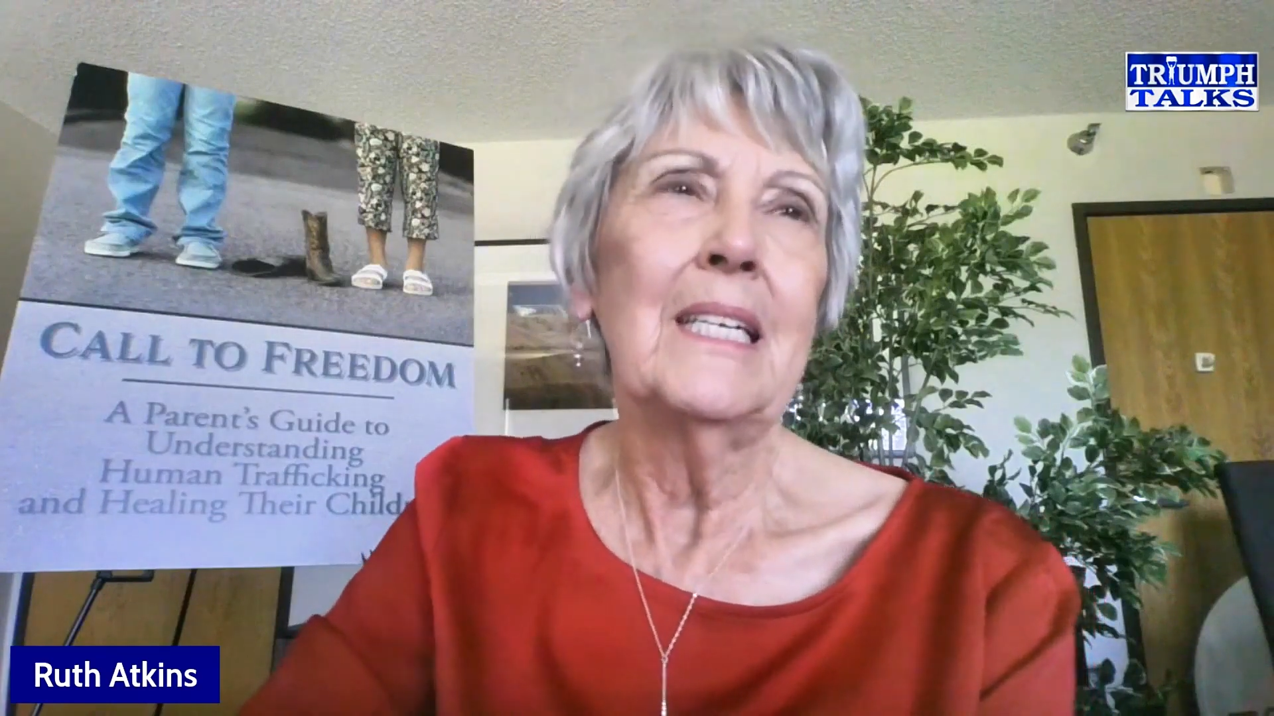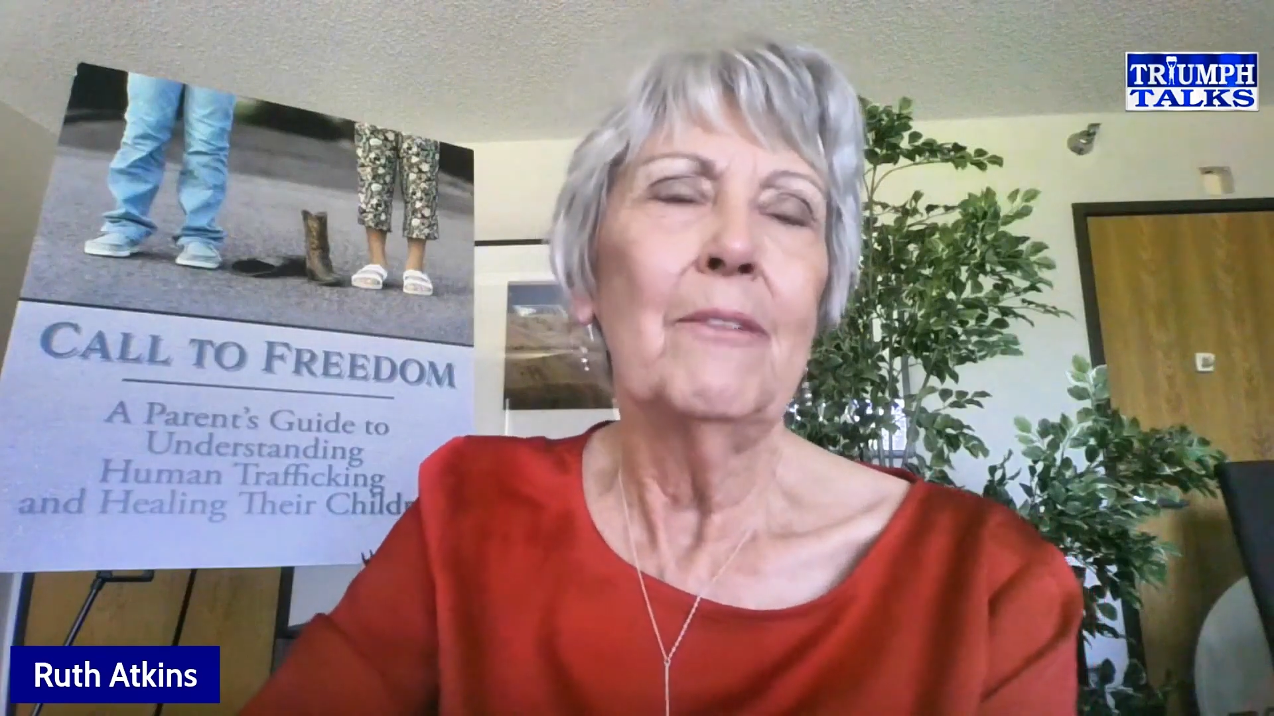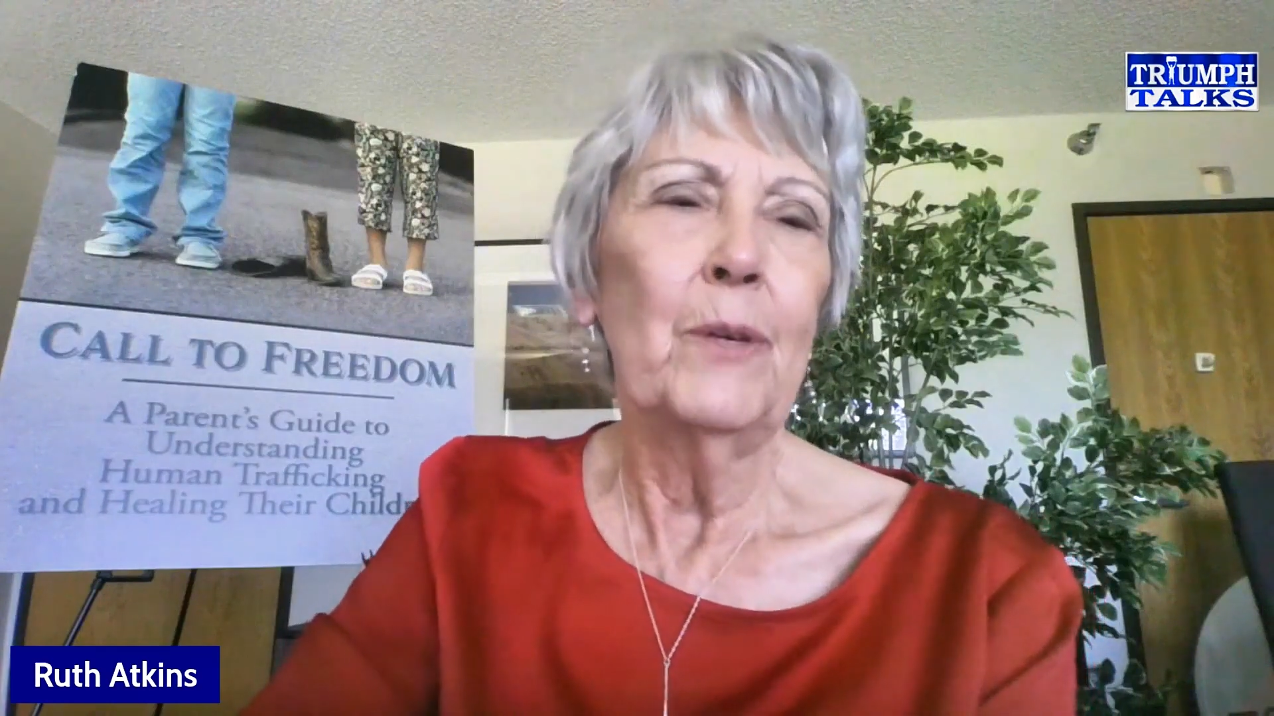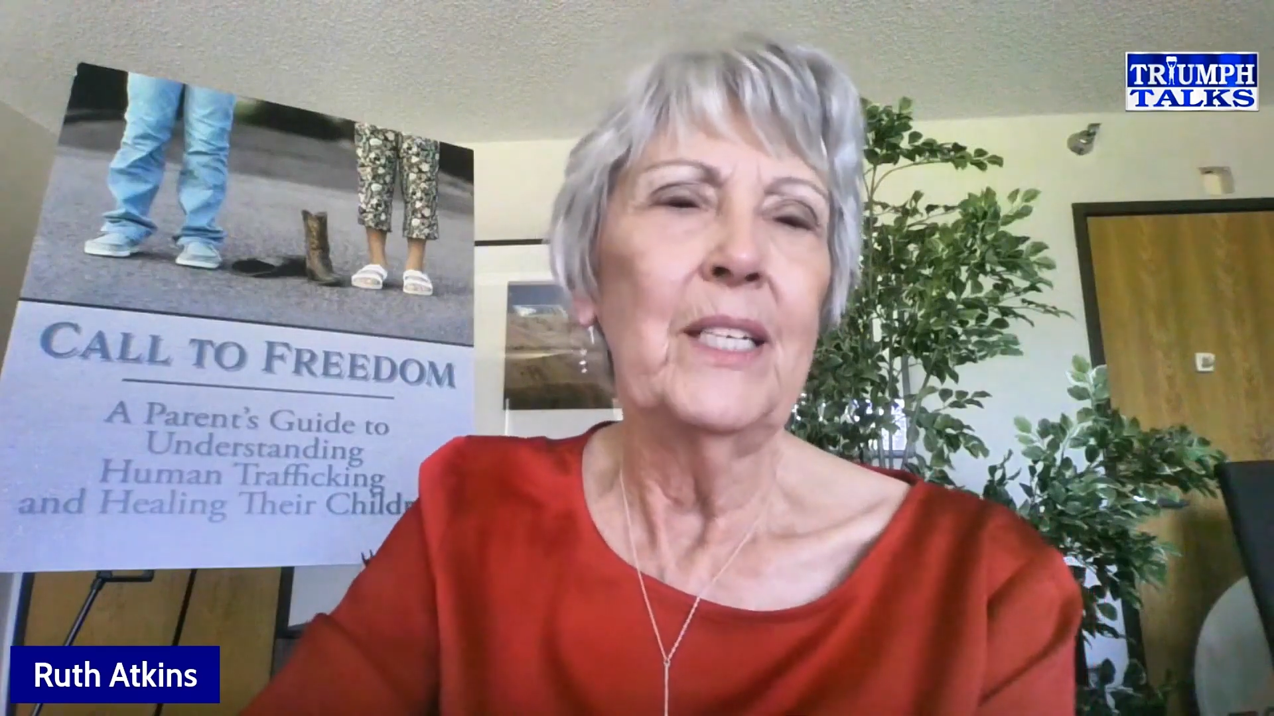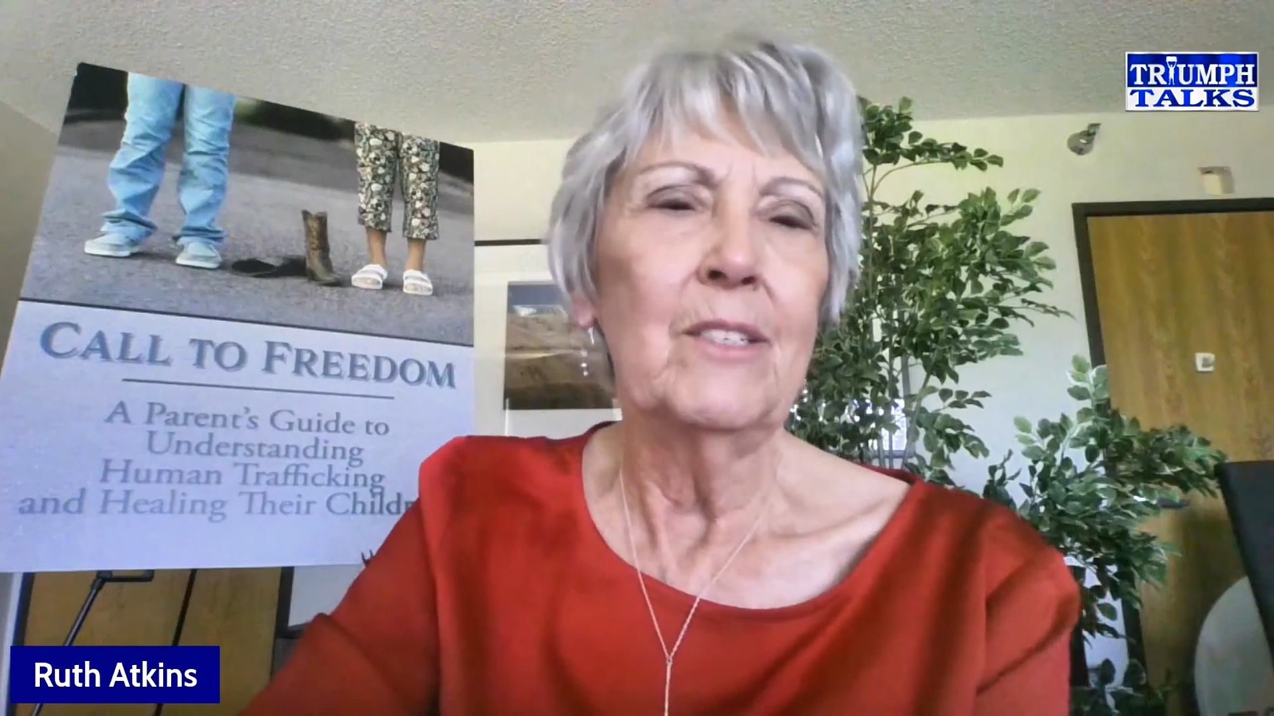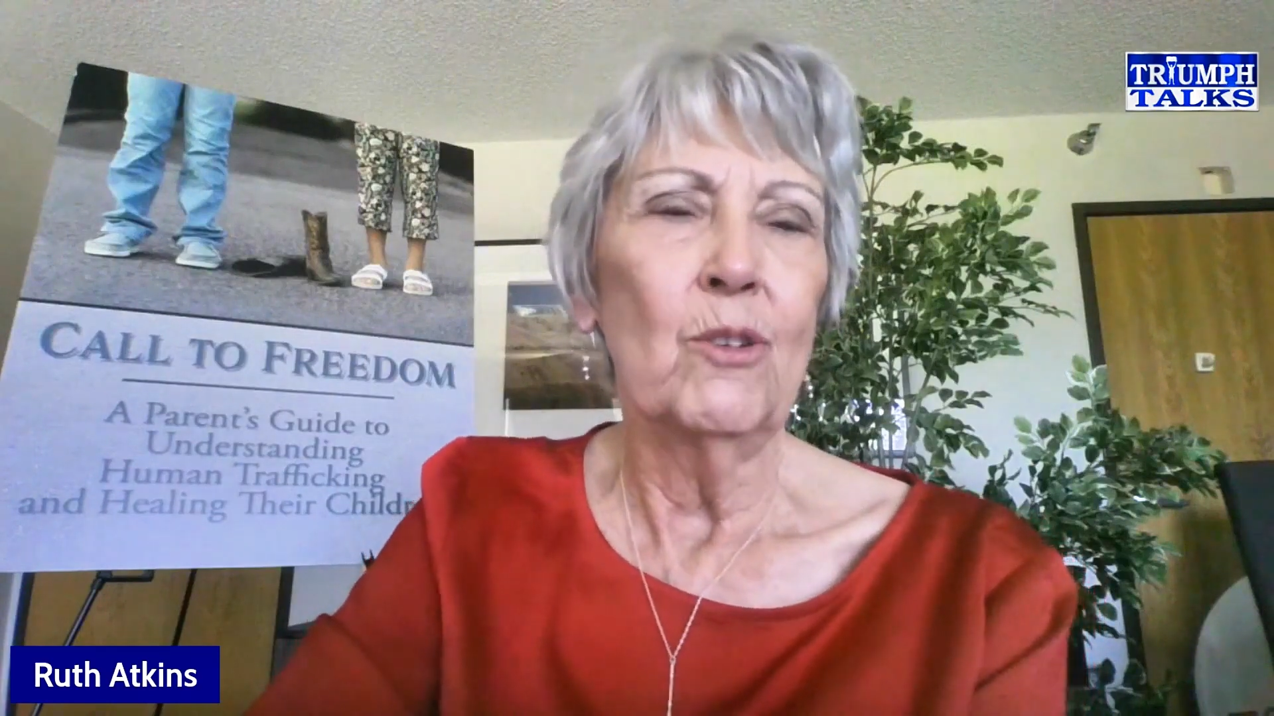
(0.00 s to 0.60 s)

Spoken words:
if we can